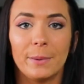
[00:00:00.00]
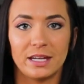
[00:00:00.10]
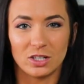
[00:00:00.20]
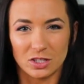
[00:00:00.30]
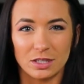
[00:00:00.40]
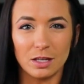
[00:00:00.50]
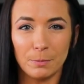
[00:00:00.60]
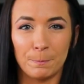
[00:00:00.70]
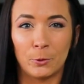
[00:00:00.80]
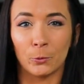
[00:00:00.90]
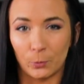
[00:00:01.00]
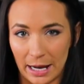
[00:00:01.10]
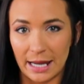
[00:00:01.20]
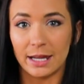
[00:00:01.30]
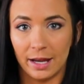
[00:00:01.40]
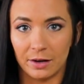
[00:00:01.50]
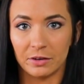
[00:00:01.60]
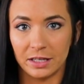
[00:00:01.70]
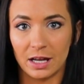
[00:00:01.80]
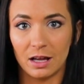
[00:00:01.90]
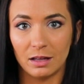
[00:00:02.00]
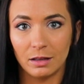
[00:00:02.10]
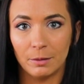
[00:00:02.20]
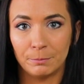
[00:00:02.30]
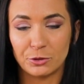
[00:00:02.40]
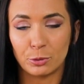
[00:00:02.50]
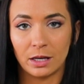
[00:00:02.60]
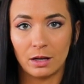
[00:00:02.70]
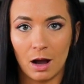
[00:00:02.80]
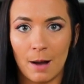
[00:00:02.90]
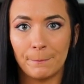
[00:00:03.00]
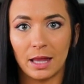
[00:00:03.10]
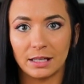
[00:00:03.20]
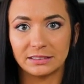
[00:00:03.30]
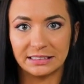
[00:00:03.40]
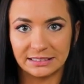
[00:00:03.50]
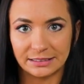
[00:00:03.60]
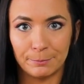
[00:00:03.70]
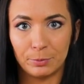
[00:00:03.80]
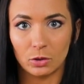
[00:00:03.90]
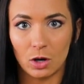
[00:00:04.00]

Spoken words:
But here's the gray area between complex and simple